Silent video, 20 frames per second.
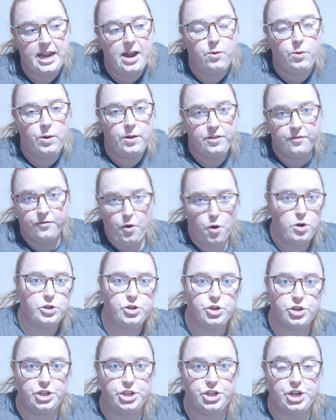I want the
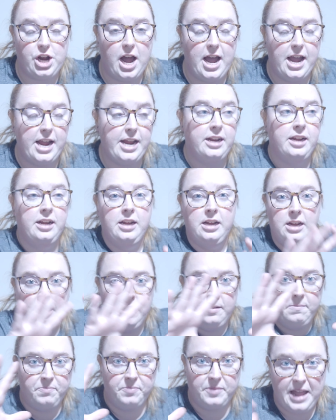furniture to shine
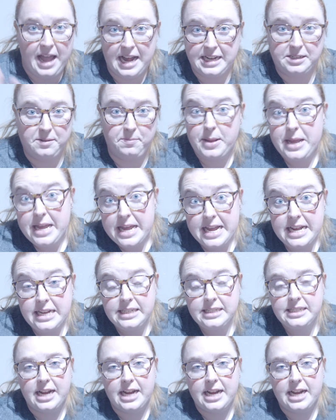as a piece.